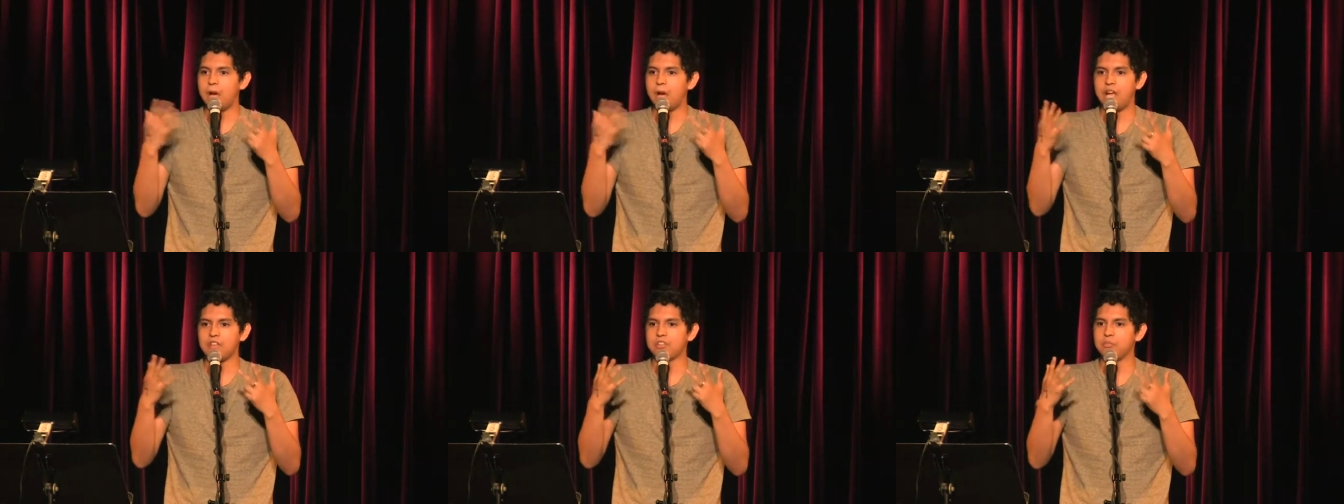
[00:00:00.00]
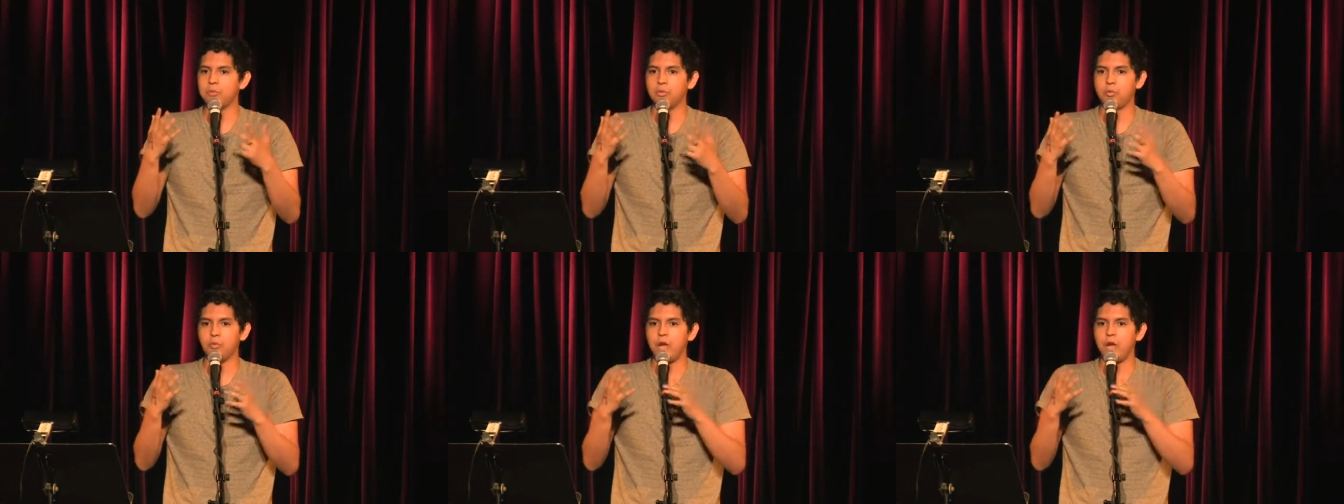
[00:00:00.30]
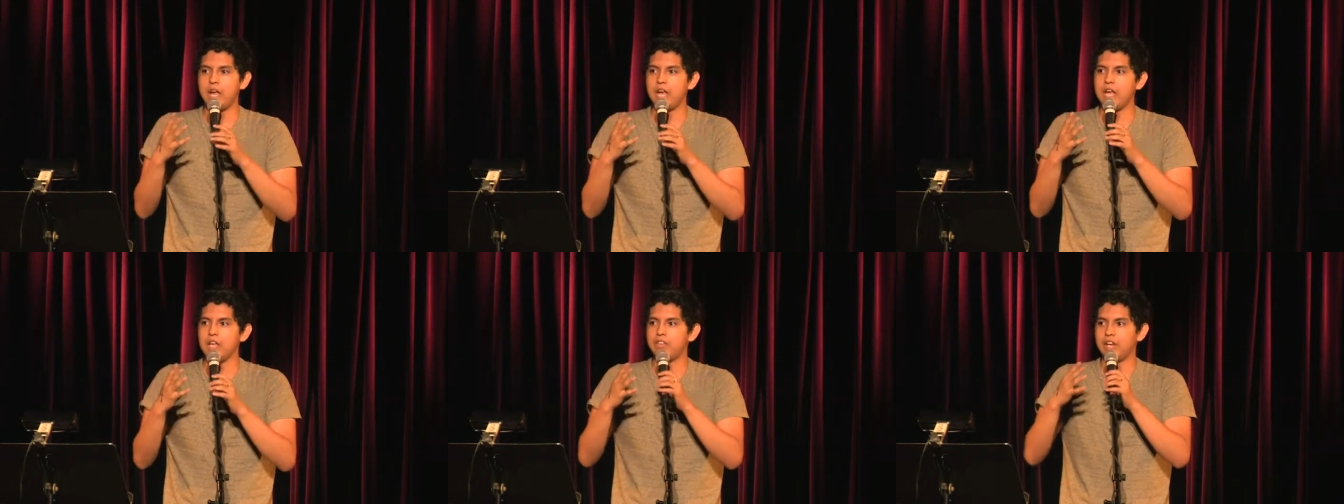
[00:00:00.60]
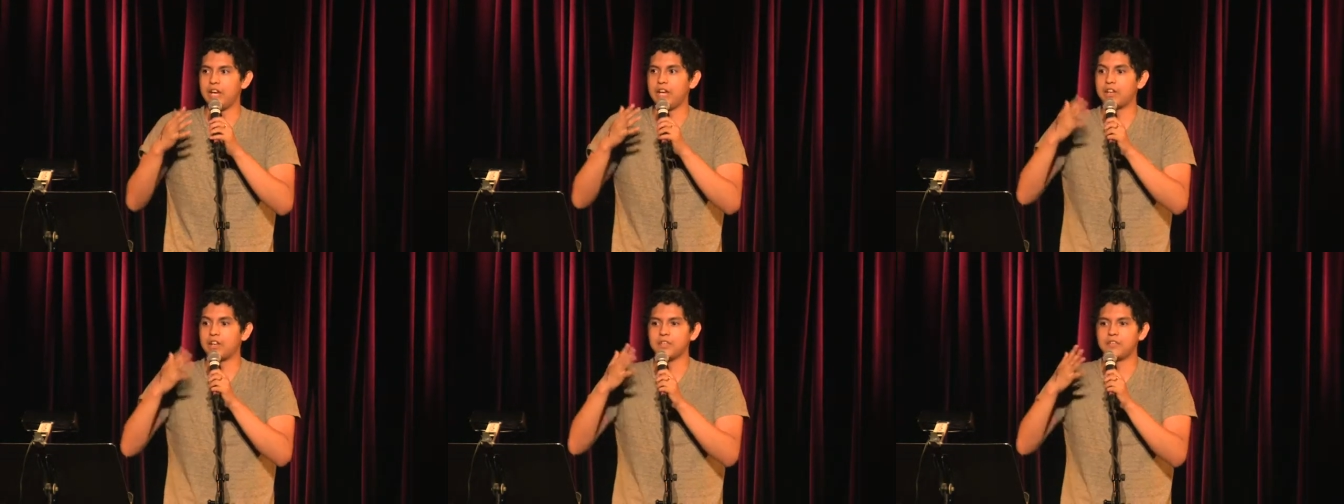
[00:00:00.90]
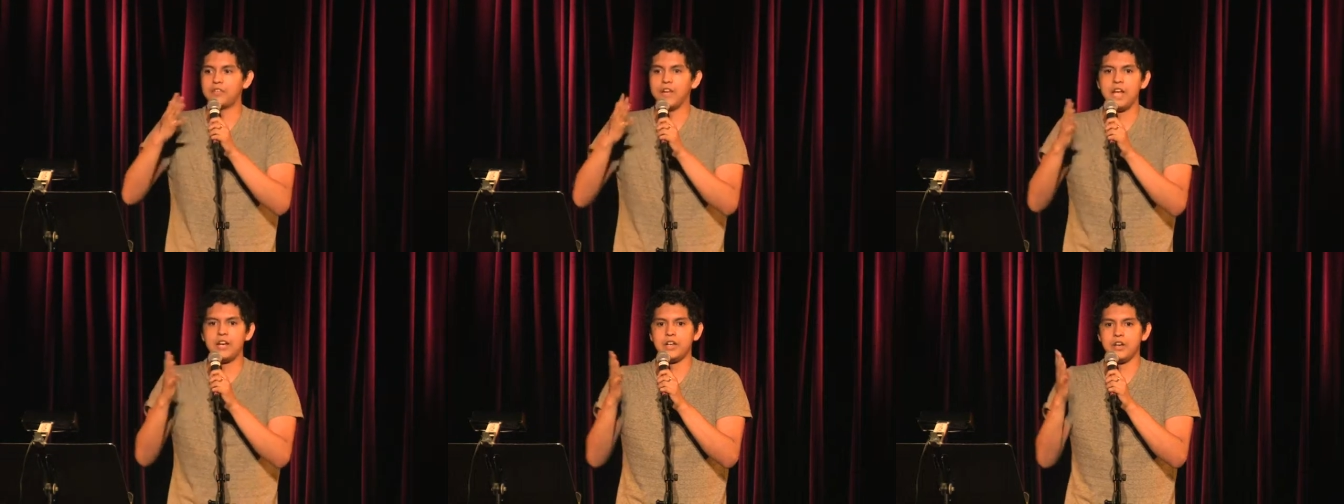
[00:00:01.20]
possible way that I
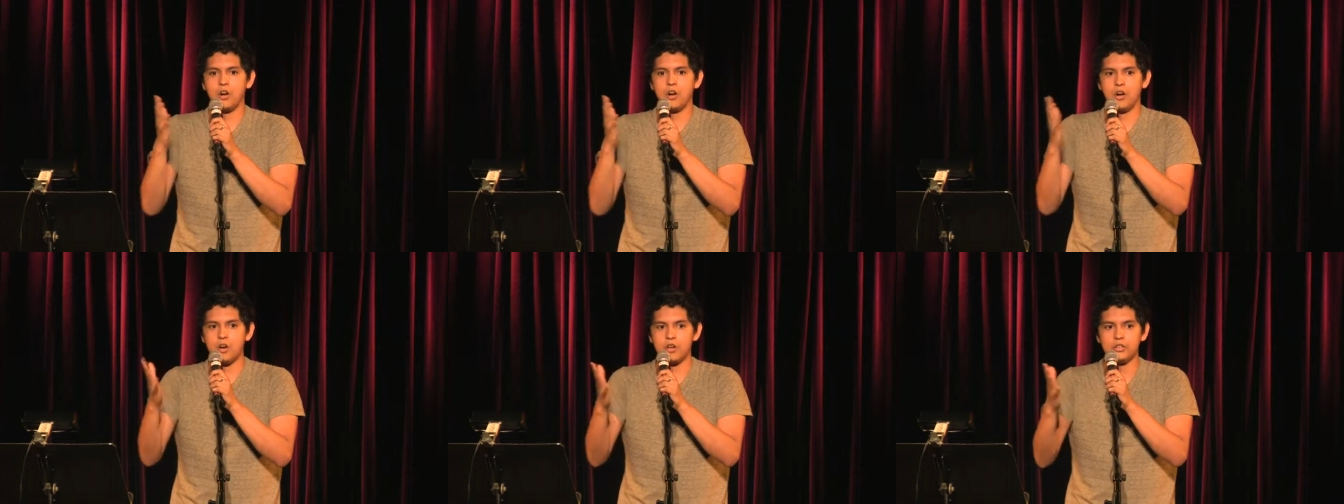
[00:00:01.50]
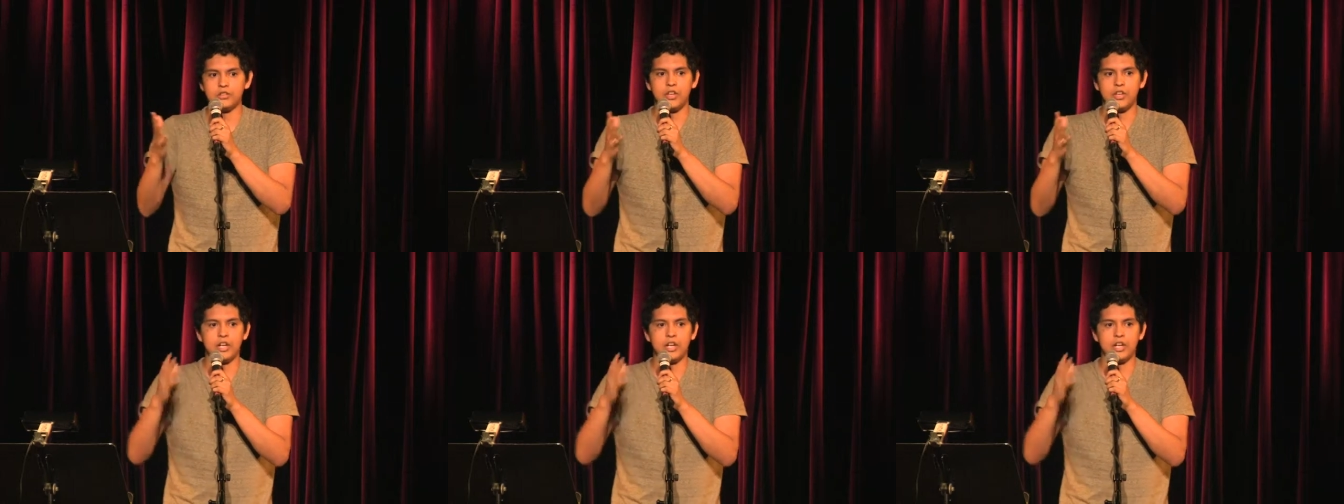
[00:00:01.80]
could have gotten hurt,